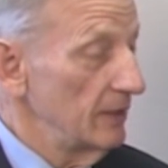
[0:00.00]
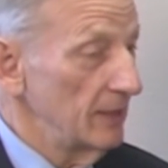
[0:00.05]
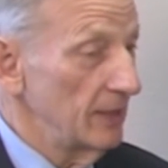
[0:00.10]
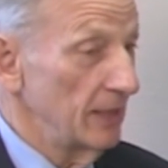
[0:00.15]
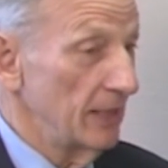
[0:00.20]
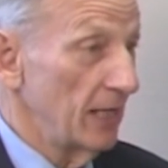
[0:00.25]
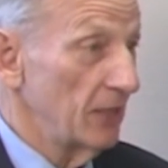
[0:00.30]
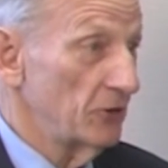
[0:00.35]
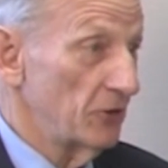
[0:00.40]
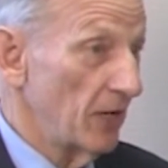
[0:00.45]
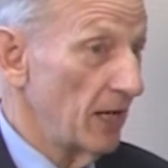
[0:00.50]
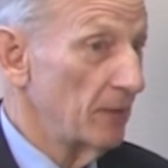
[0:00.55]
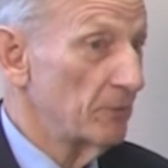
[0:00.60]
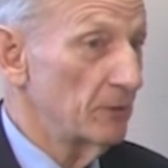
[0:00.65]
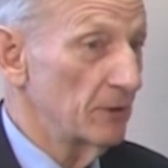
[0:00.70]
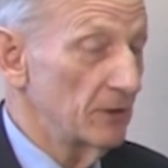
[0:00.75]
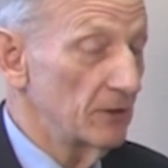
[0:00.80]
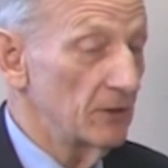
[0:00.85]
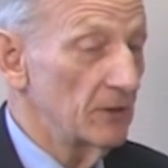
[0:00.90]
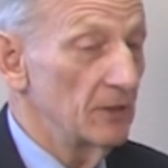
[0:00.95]
And that's
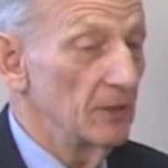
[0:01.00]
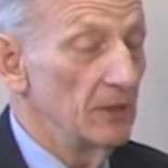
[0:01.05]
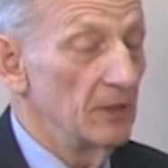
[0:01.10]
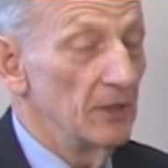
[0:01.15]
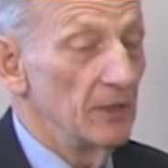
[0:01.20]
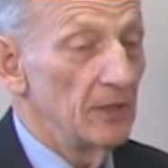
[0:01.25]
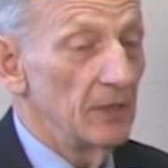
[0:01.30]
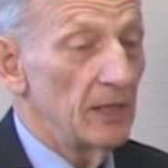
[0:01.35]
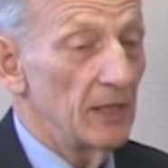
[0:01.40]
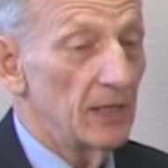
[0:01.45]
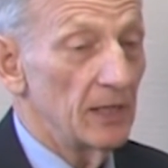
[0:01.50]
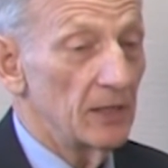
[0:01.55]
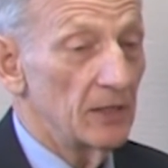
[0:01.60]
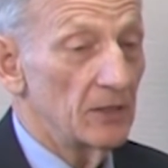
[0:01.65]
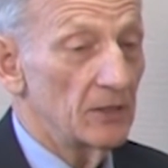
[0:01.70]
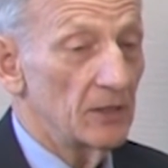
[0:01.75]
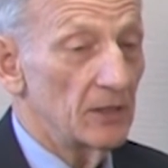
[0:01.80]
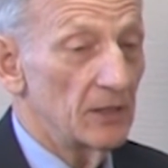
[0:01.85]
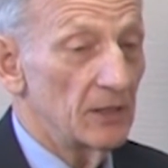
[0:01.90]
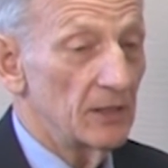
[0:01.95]
happened.
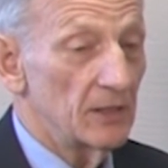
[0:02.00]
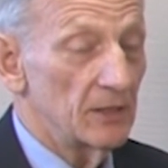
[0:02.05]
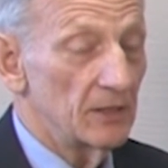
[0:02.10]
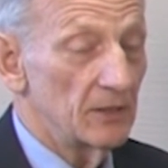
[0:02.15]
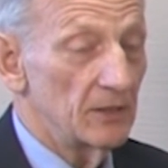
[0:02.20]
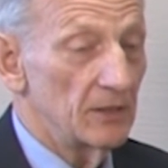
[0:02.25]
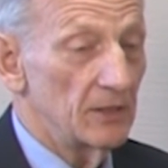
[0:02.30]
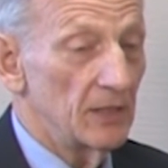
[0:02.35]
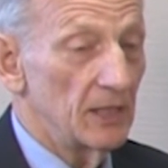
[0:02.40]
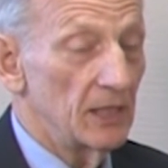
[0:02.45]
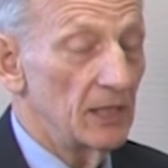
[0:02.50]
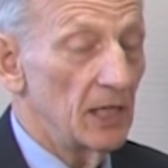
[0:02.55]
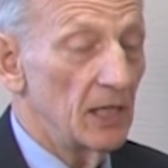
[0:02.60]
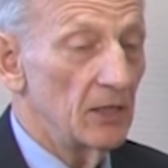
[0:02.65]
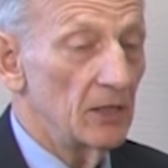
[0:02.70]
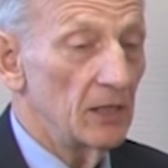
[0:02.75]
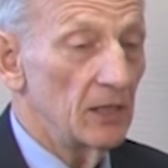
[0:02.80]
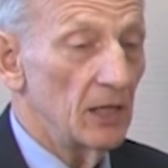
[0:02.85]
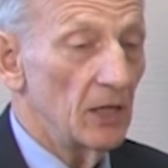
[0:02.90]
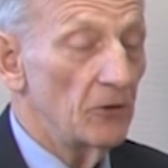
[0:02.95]
And
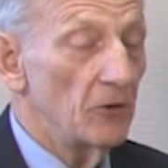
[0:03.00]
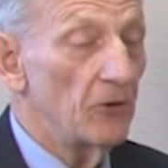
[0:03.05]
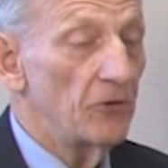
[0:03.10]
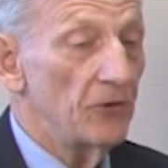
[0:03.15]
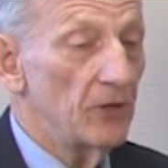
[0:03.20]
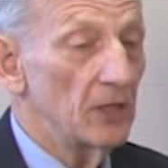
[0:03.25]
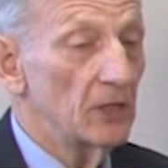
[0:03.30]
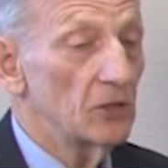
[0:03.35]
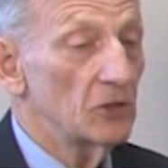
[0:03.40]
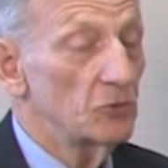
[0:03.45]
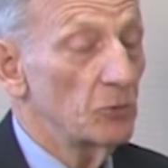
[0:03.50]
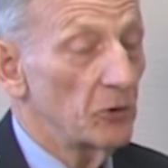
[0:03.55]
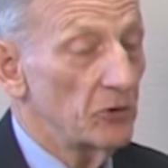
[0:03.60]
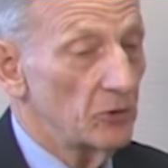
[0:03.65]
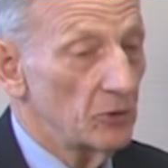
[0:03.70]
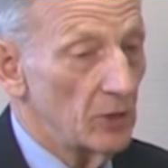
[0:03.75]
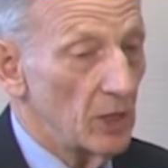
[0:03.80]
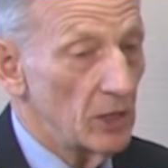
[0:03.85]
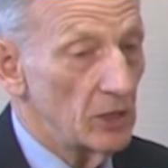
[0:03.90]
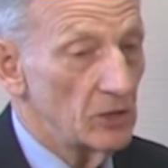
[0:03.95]
then the other thing is
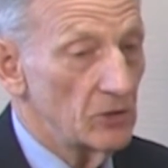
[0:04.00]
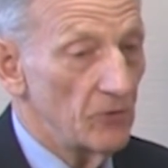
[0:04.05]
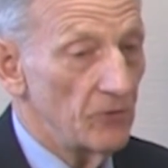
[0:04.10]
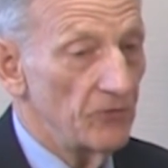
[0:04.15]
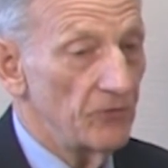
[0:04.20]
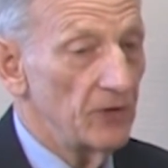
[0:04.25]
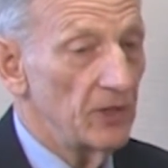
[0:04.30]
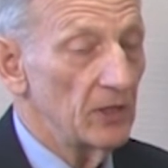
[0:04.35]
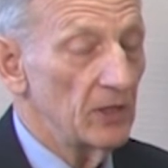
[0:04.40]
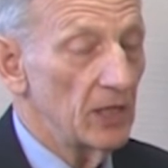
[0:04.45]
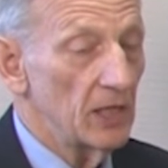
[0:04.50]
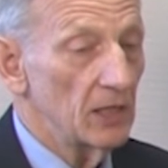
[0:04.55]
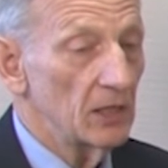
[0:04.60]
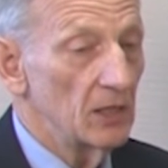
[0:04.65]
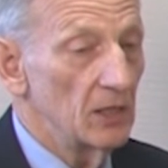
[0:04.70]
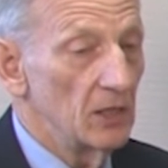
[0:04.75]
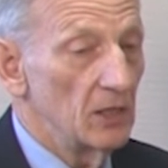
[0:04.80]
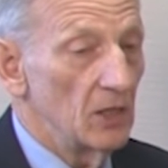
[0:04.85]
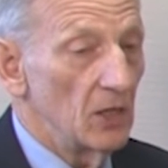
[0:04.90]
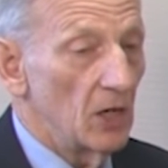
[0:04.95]
with regard to
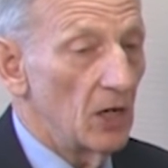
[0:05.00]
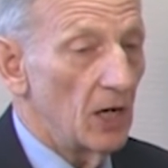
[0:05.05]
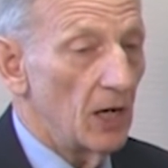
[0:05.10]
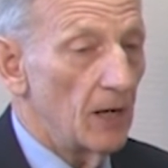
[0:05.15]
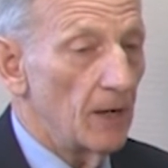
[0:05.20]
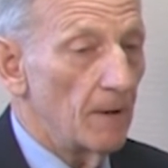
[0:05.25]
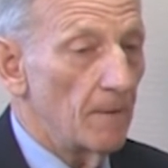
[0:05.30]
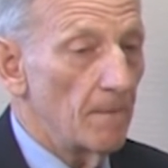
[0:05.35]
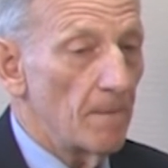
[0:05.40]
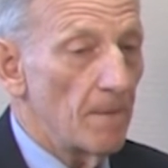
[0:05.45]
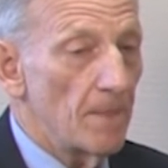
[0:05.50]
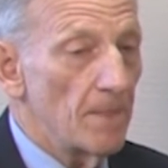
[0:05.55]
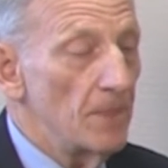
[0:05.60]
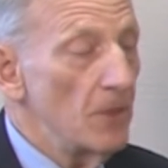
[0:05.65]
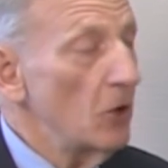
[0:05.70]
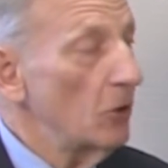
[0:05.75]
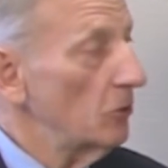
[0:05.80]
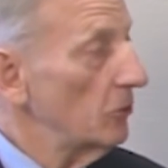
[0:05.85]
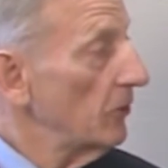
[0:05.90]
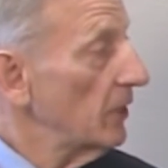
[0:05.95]
feeling,
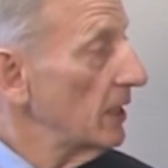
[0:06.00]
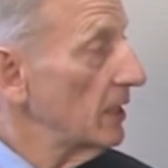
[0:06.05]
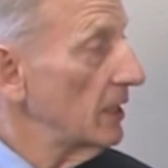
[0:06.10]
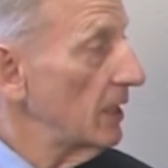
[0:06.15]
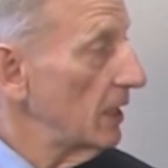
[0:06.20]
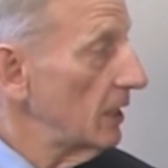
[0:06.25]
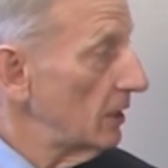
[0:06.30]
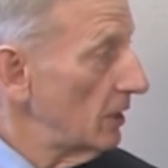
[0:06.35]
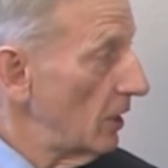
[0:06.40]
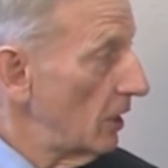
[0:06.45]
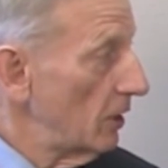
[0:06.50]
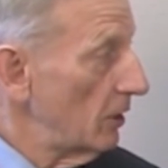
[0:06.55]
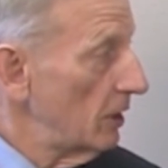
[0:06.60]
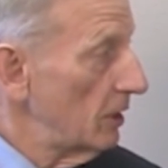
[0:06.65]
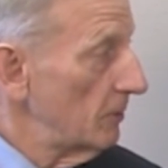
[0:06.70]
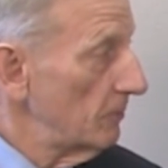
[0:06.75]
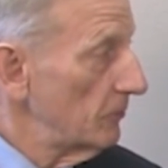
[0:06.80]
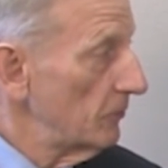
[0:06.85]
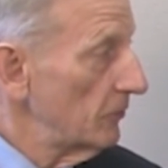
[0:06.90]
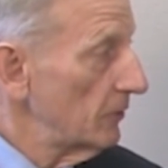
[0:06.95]
no, they can't
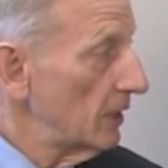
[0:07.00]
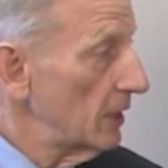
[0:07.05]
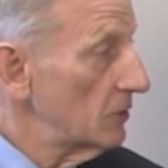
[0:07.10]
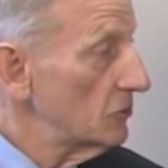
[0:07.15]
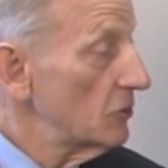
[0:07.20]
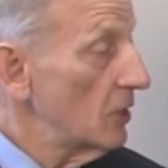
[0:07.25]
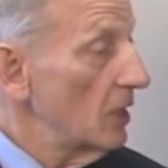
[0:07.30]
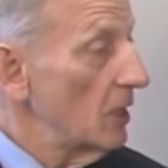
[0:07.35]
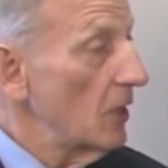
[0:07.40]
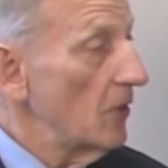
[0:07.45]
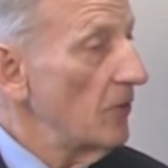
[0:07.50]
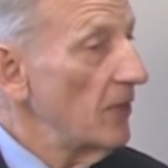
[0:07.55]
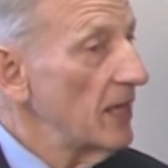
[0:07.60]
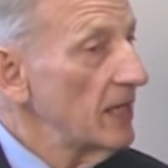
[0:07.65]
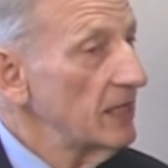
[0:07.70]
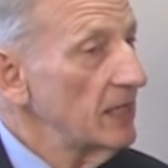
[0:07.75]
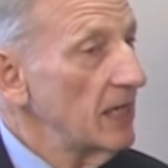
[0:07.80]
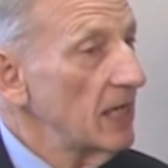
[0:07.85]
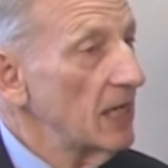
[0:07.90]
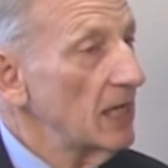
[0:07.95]
empathize. They
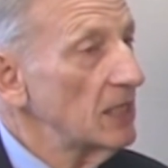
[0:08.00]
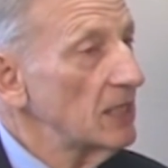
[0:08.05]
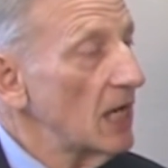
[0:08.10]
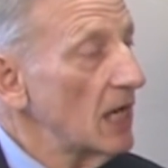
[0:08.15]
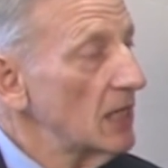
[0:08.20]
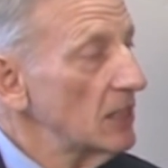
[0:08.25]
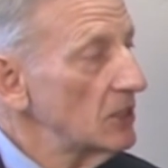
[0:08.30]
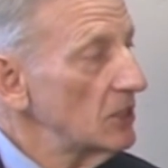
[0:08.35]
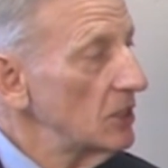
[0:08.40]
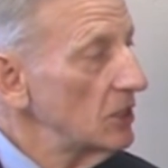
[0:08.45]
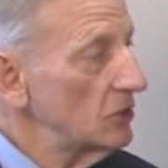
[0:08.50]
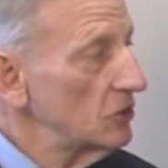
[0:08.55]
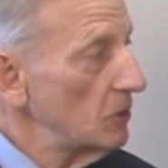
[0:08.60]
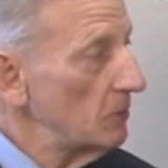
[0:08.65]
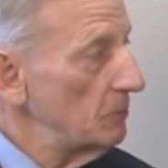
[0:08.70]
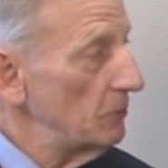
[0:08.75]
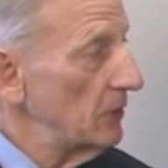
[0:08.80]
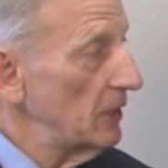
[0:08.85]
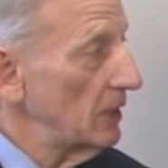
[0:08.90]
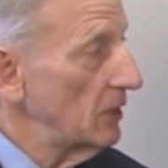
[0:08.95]
can't
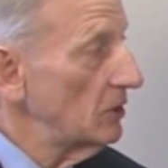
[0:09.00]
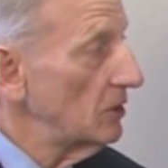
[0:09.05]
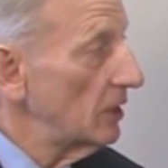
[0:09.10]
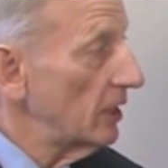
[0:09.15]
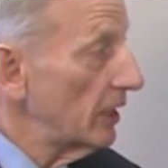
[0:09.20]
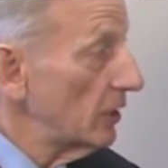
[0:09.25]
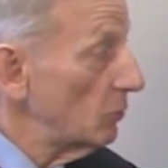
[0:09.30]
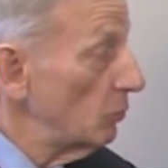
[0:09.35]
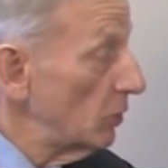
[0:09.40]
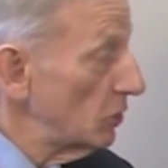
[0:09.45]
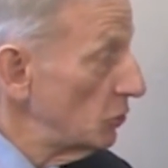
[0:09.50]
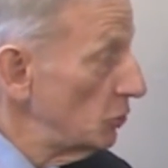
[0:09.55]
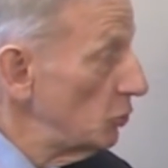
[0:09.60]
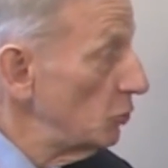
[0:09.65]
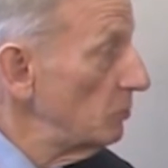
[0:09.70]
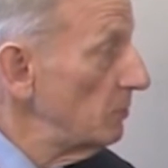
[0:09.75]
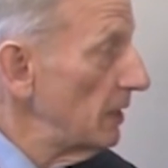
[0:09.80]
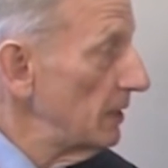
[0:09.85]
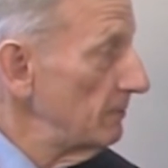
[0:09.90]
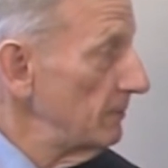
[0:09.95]
anticipate like what
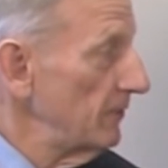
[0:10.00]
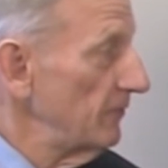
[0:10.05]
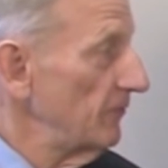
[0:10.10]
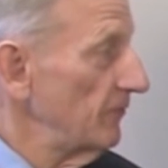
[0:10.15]
you may be